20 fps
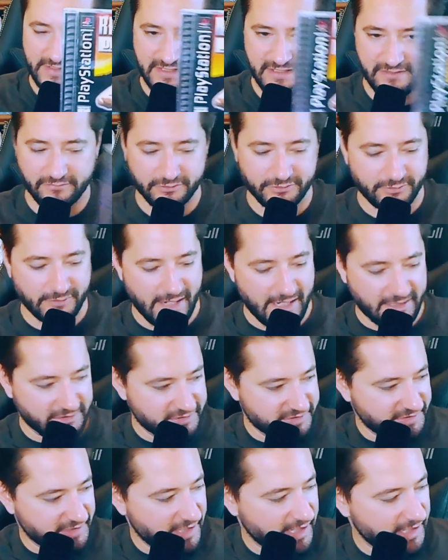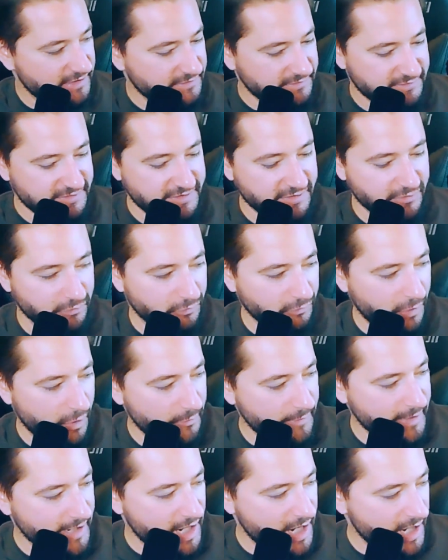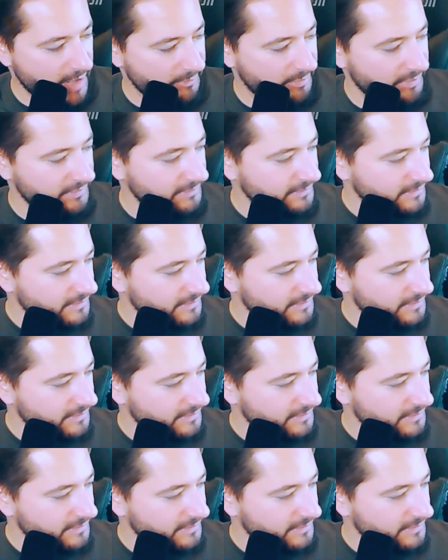Evil Director's Cut. So growing up,